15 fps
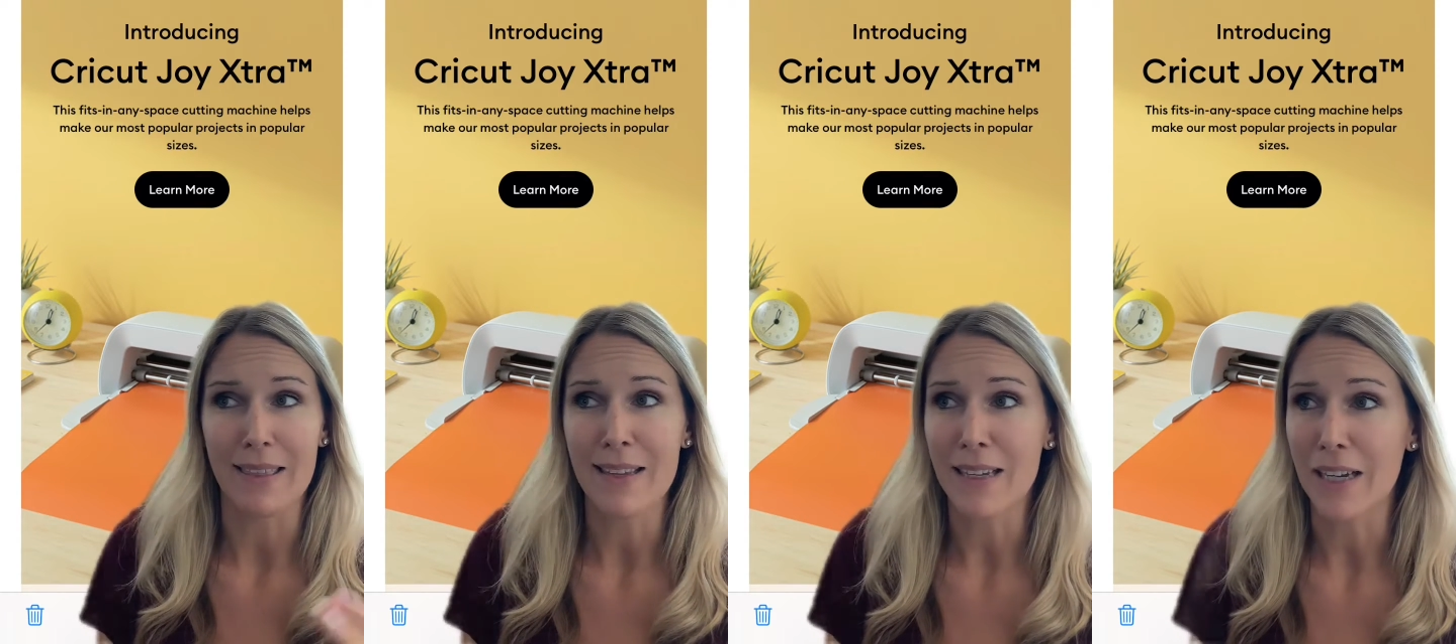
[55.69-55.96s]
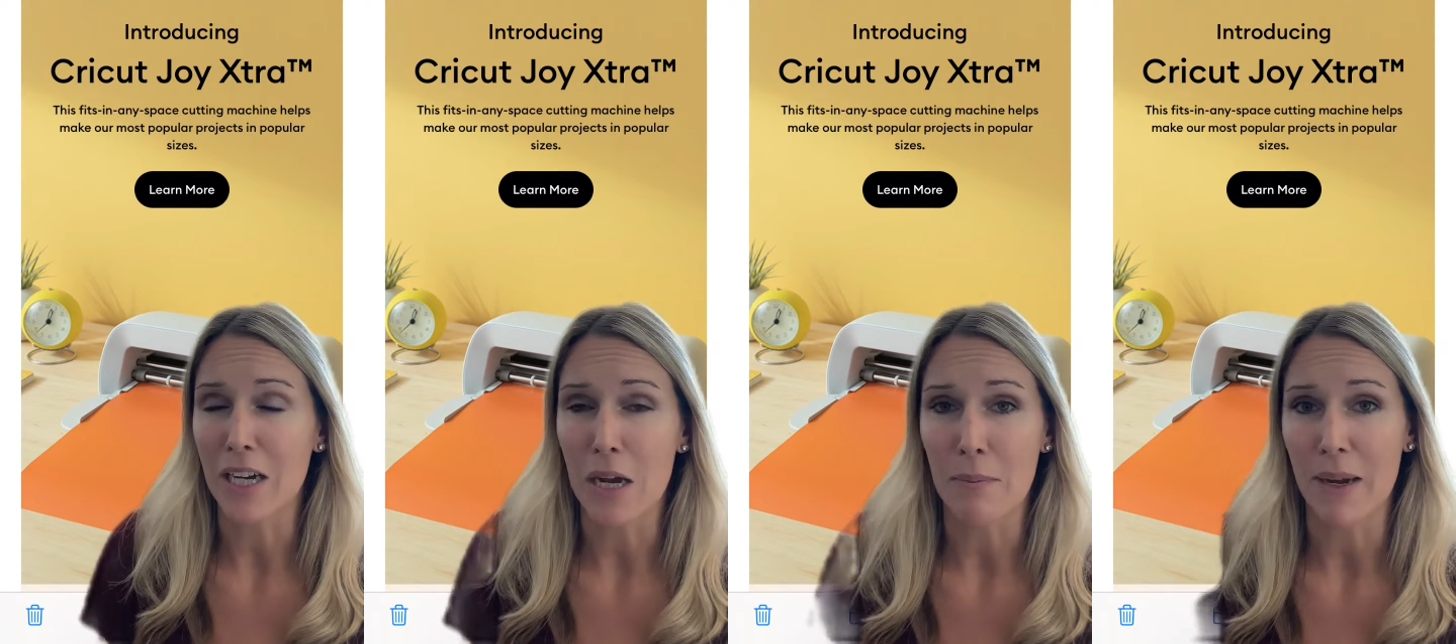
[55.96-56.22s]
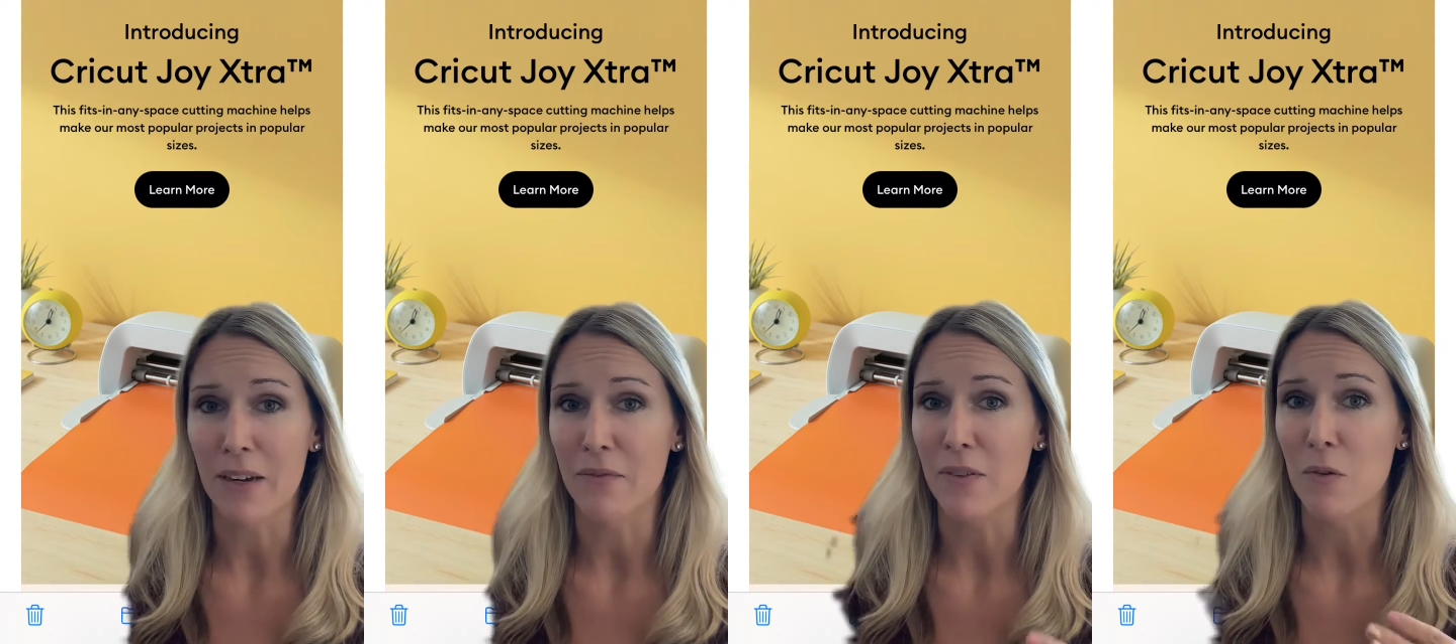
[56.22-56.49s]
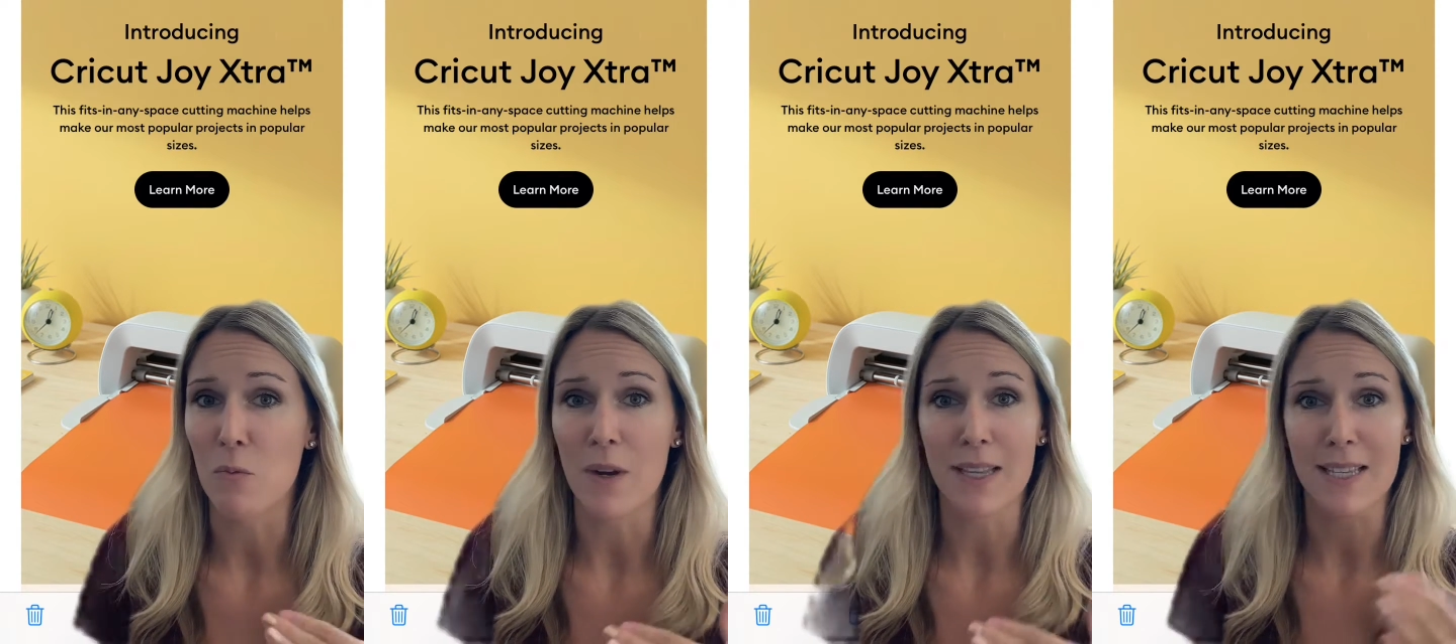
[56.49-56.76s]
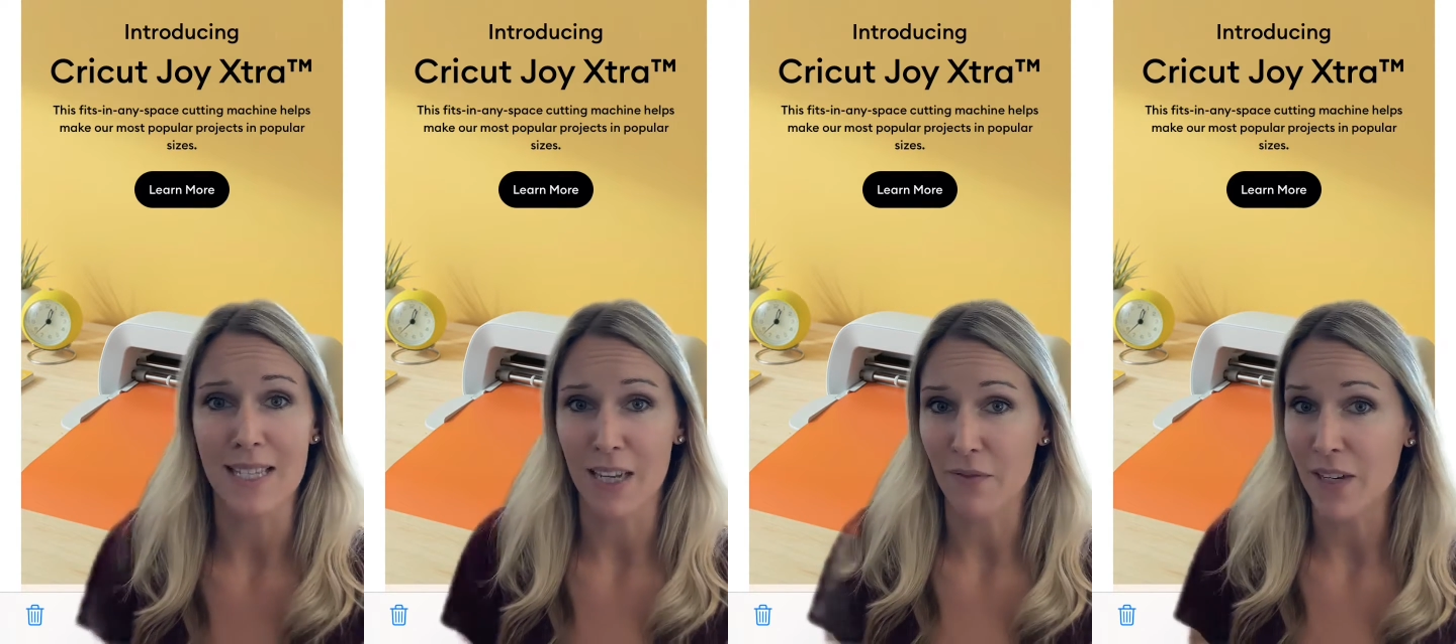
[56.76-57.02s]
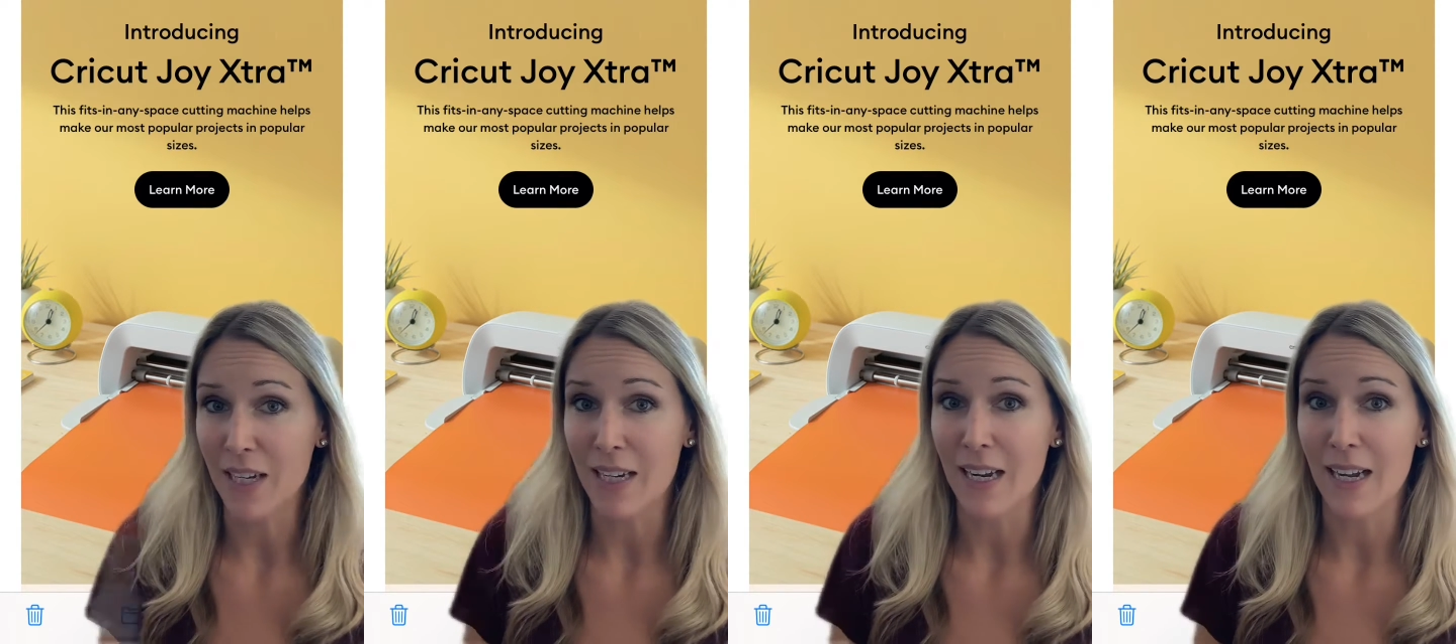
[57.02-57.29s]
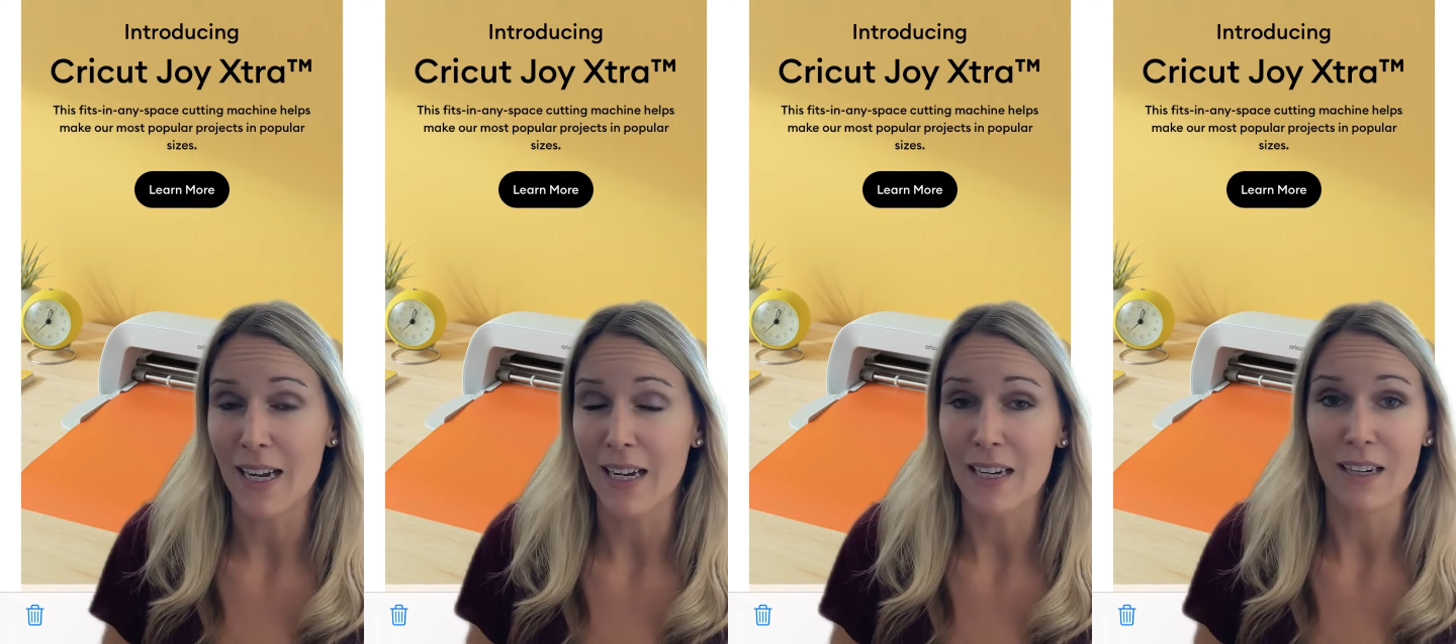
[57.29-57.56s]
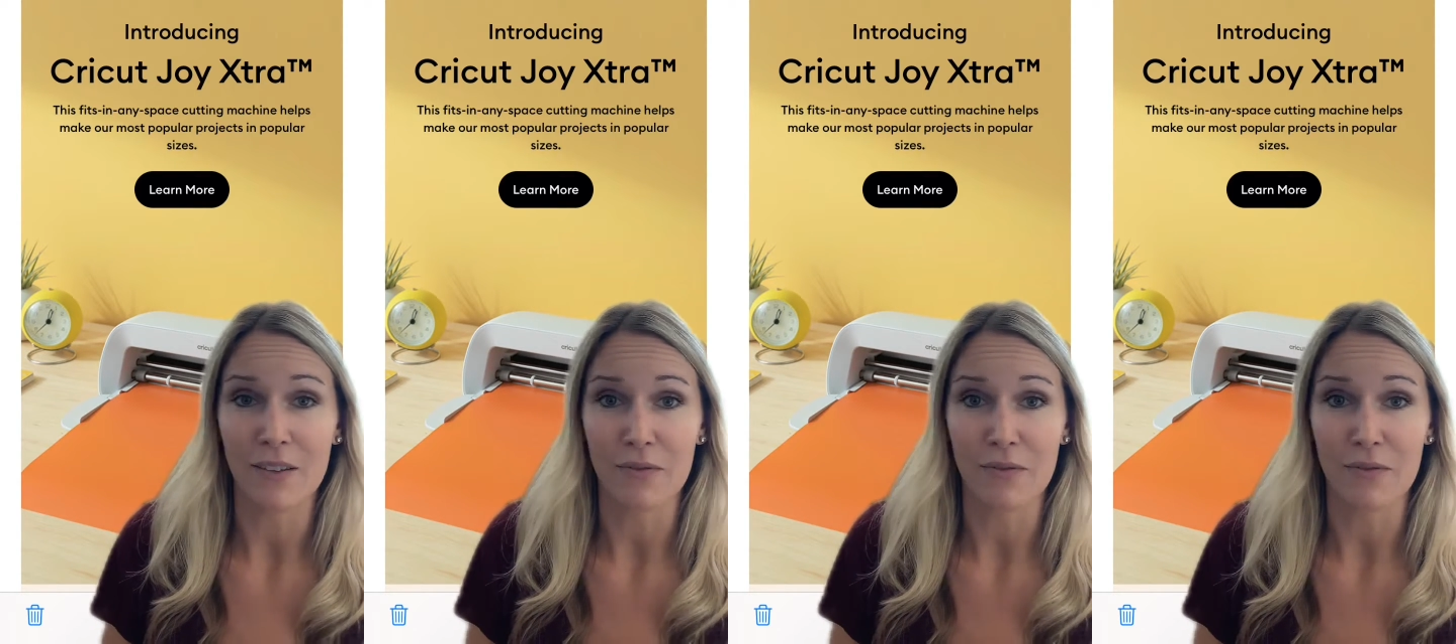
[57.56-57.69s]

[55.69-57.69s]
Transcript: think I got mine for $179